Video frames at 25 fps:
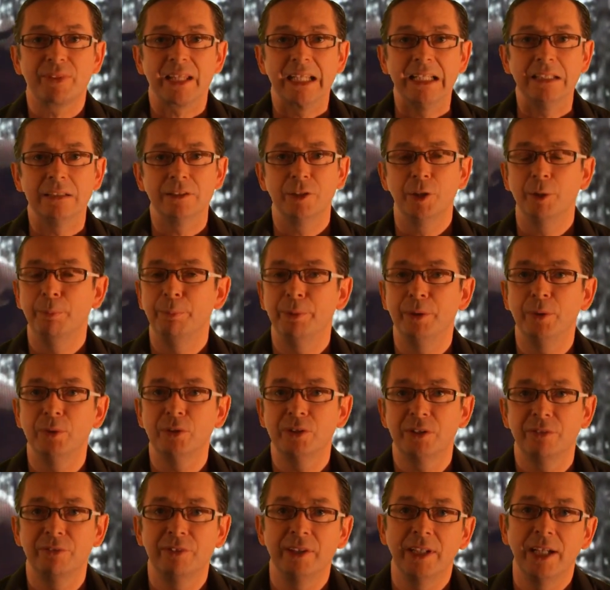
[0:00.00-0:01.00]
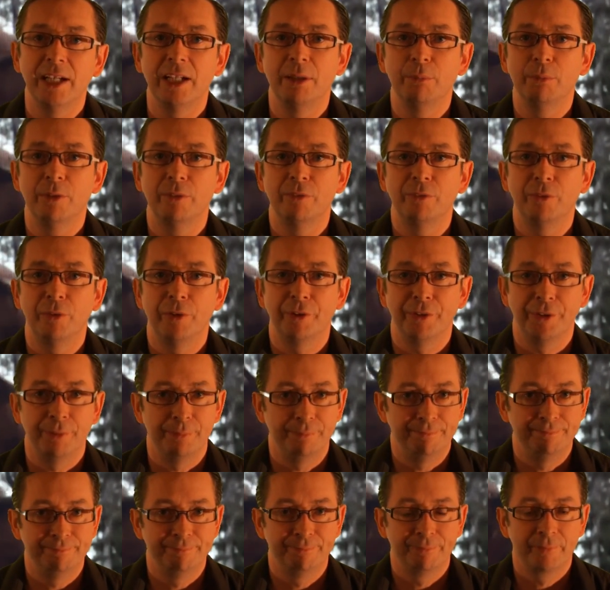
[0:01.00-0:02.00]
is an abuse of the animal for
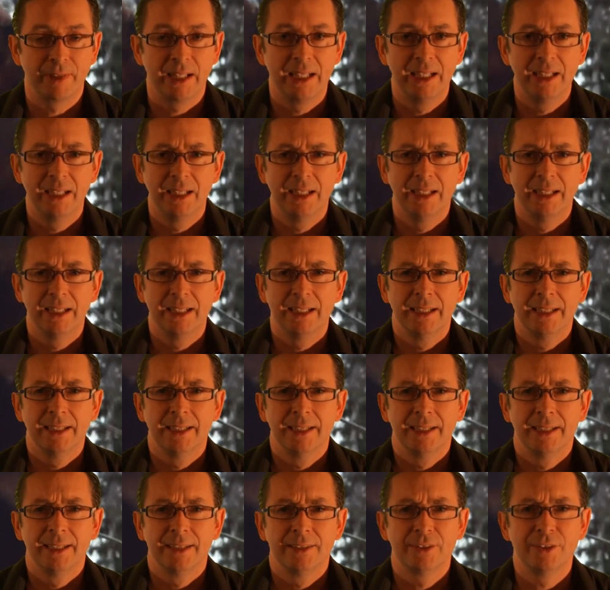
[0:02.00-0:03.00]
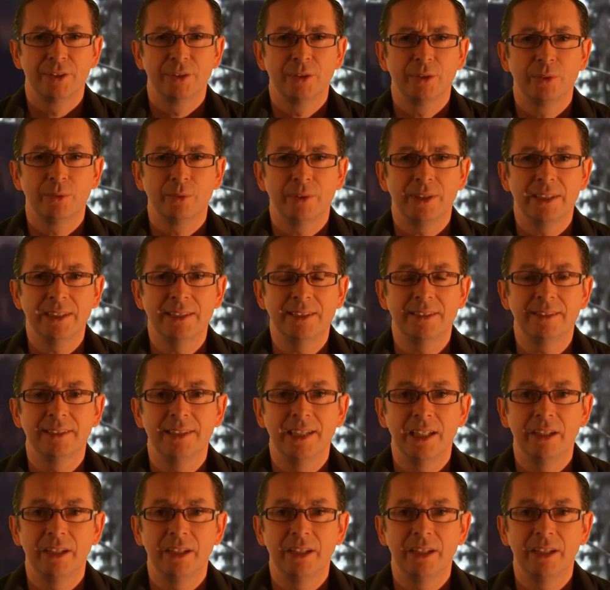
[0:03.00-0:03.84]
them. So this is an